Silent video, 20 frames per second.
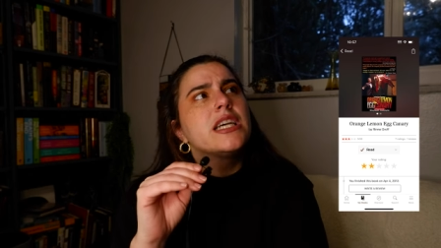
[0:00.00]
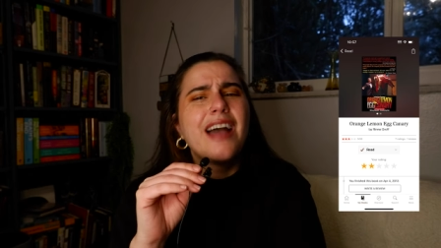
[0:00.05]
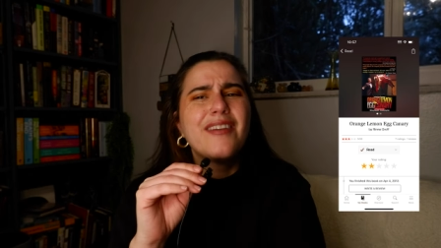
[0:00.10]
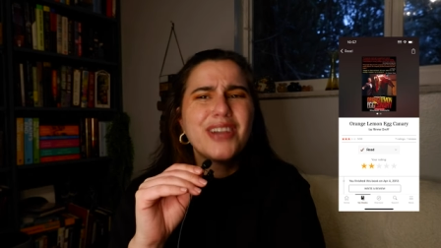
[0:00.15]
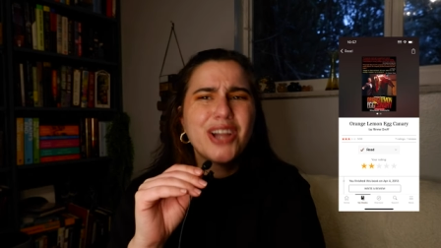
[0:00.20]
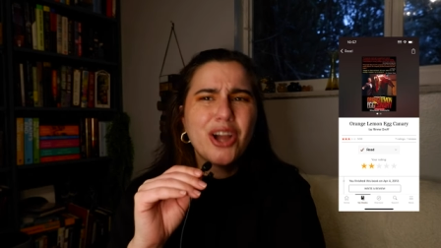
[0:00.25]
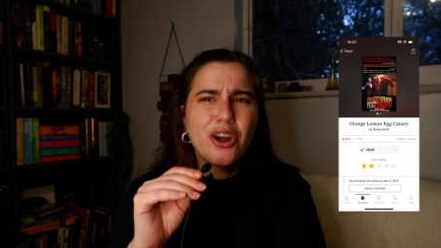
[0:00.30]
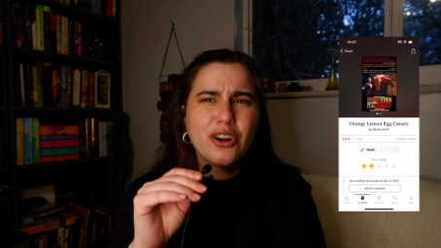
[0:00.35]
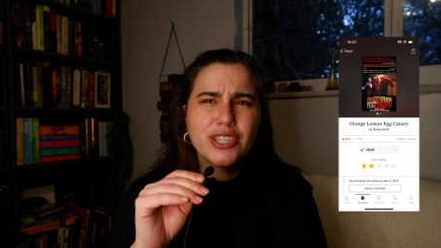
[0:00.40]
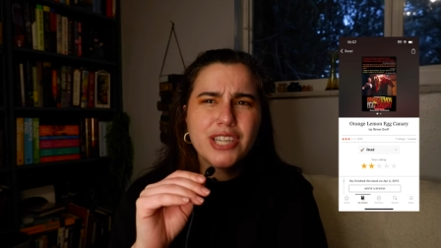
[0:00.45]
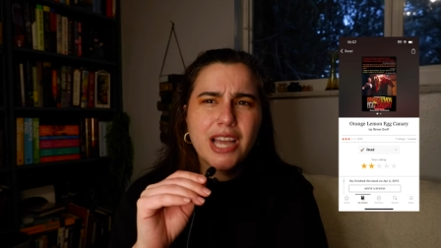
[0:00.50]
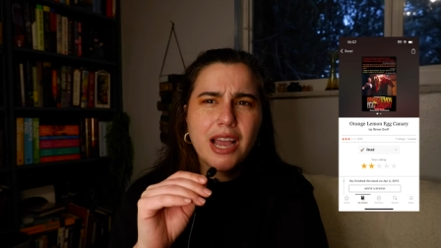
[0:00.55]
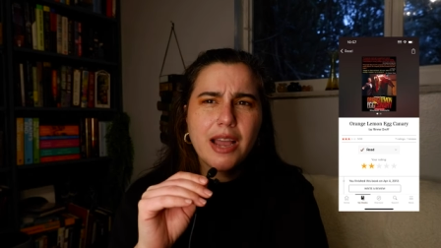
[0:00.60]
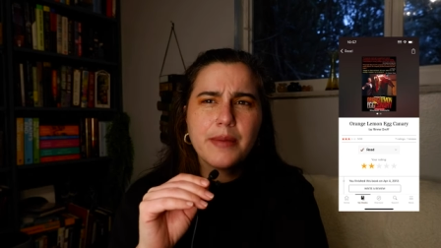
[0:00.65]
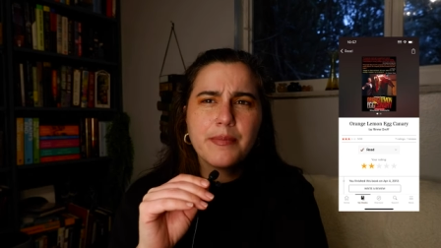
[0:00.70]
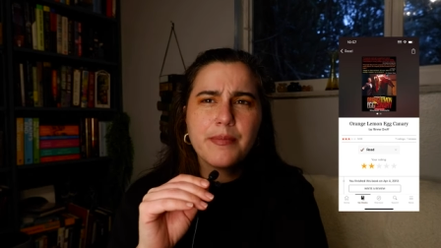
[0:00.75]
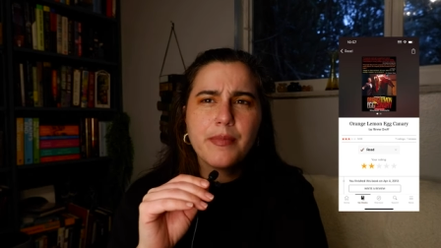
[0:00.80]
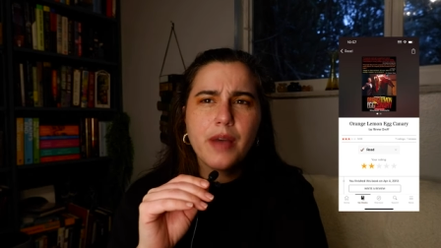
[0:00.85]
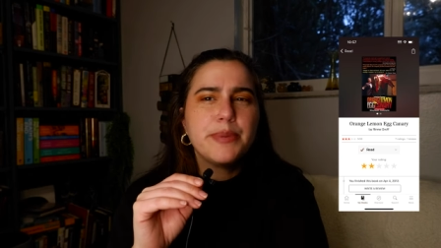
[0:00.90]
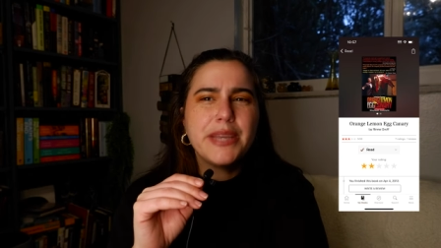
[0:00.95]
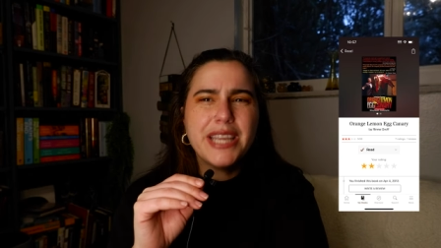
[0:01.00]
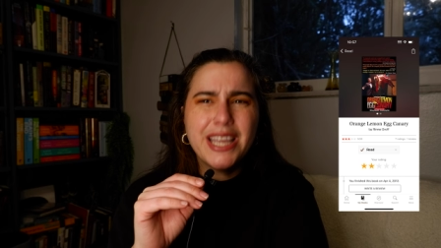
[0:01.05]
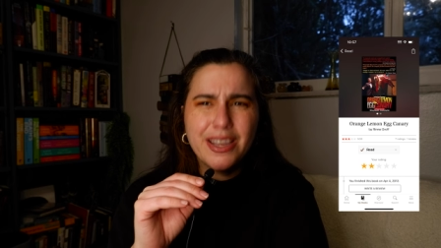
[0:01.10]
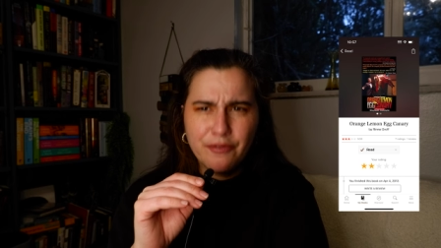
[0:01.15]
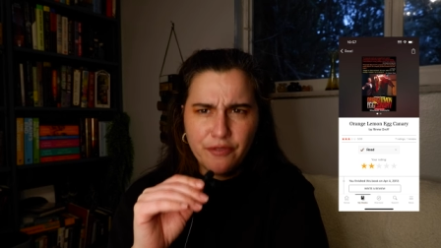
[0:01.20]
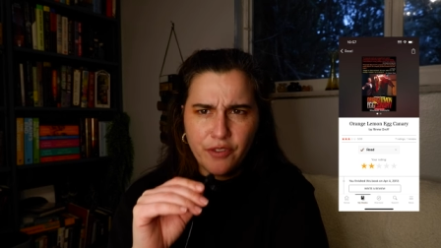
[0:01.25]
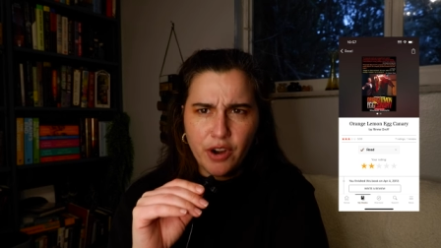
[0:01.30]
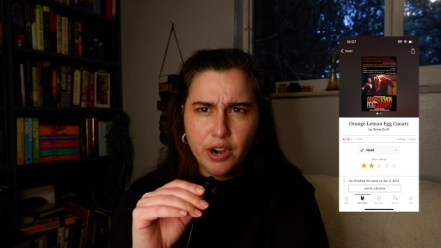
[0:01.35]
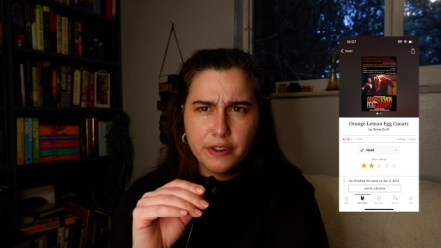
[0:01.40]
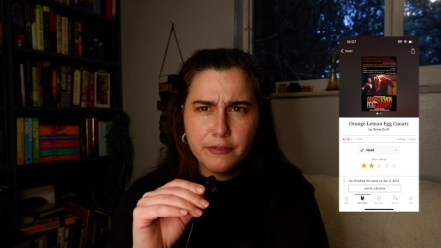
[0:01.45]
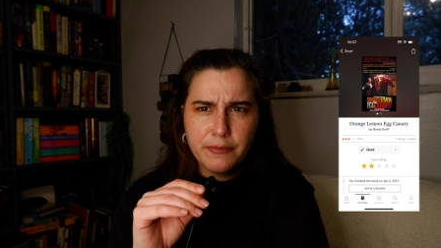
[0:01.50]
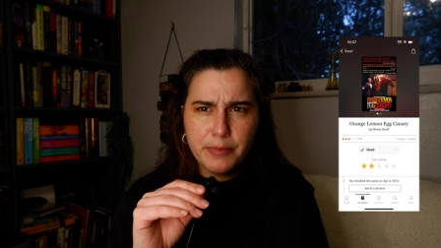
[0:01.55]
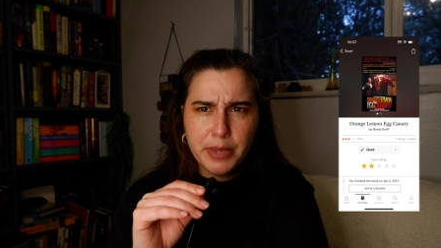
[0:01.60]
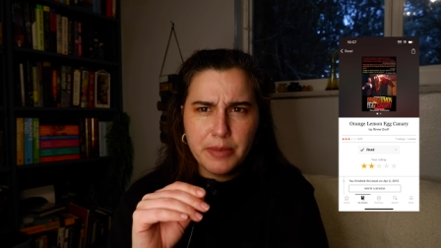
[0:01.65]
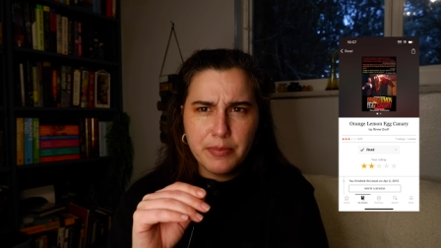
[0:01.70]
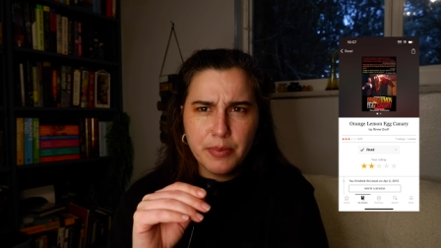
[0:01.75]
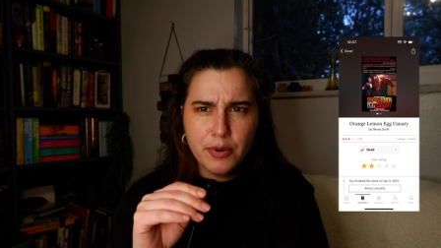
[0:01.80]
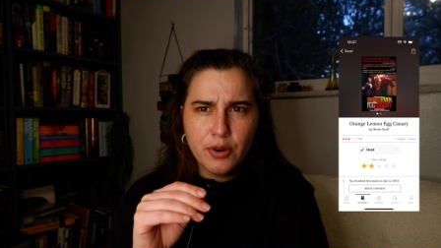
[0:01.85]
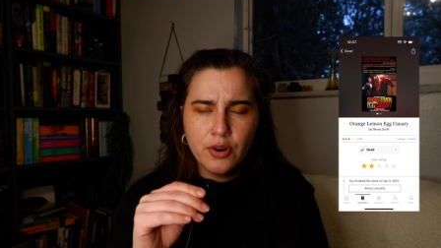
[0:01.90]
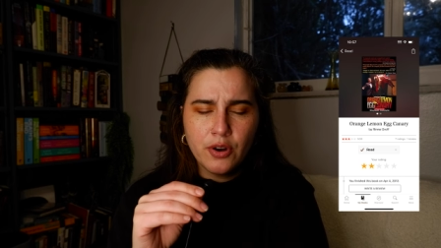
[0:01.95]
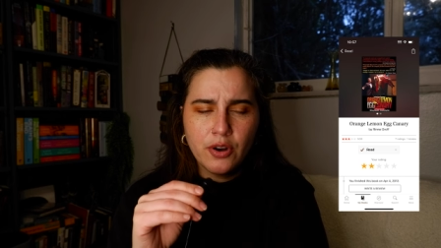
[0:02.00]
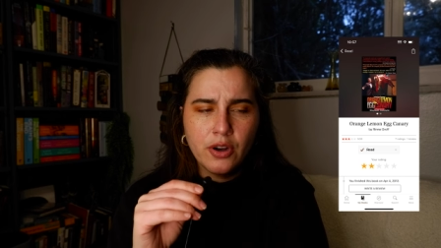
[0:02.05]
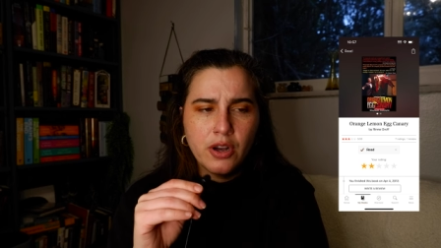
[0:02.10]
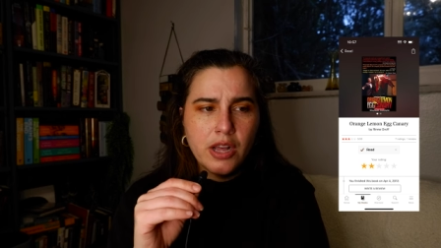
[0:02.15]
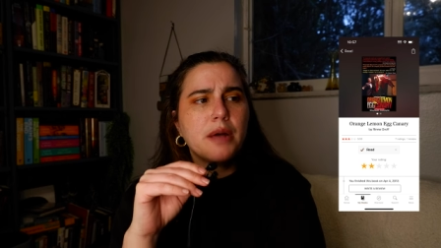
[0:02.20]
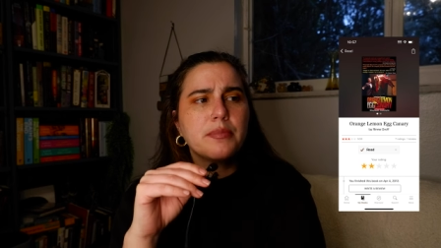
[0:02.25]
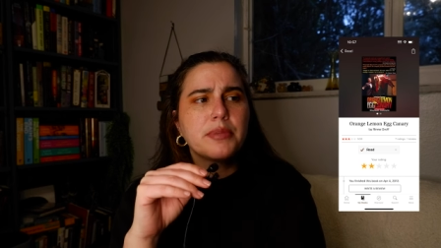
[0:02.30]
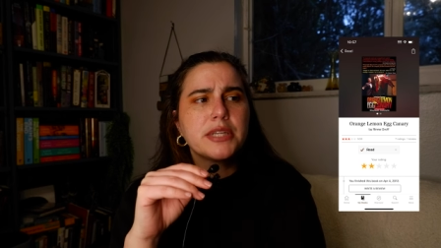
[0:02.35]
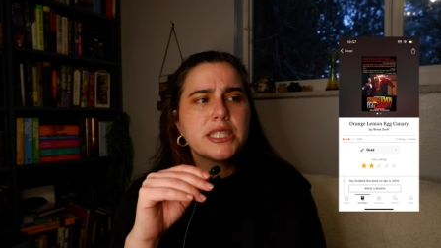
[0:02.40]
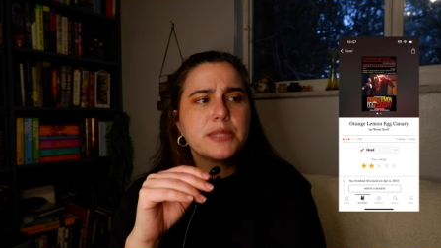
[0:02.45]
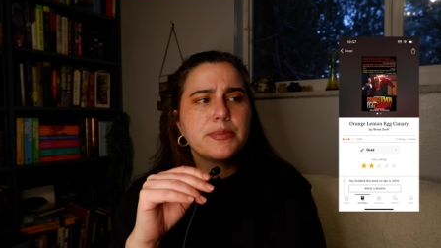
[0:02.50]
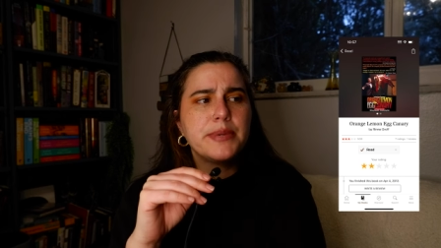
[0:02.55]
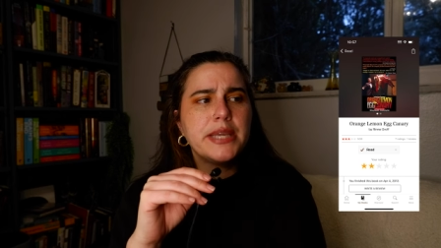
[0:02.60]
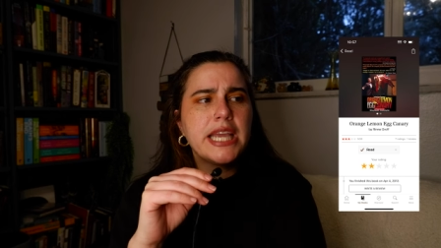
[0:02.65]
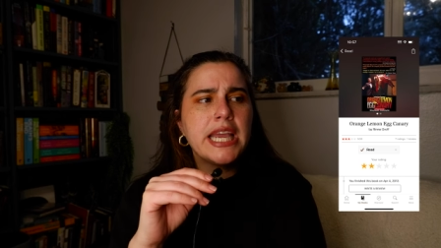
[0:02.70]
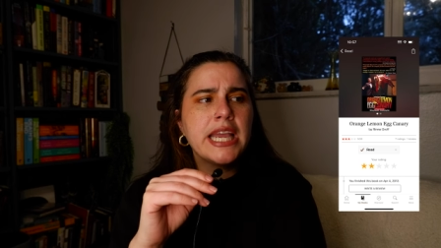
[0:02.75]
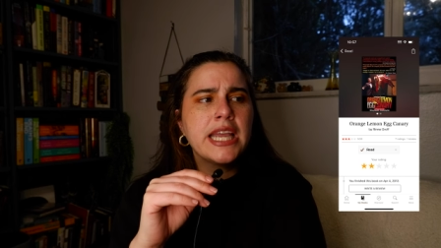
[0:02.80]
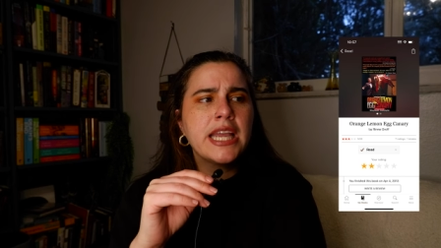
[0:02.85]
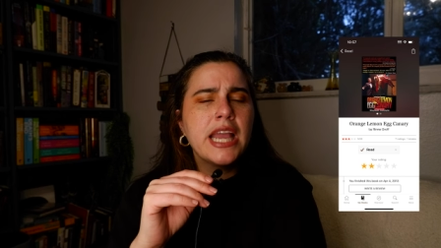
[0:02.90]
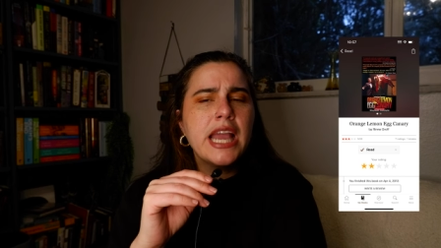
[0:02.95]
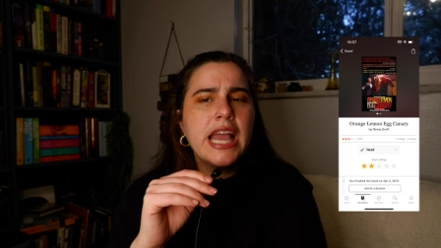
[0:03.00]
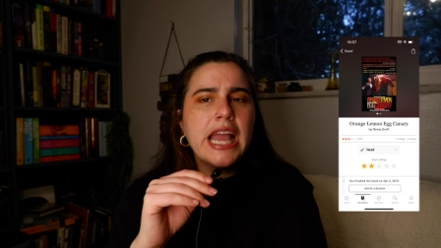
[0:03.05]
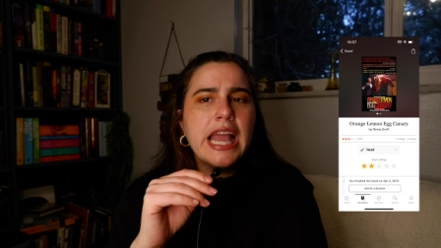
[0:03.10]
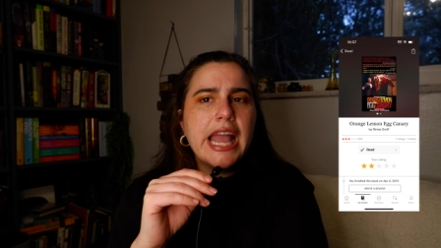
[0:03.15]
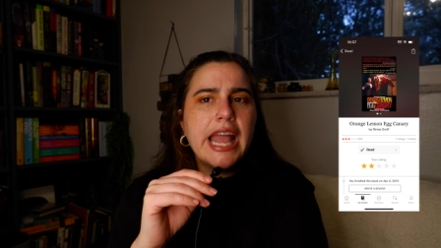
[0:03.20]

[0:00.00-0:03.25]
having a hard time speaking in front of people, public speaking,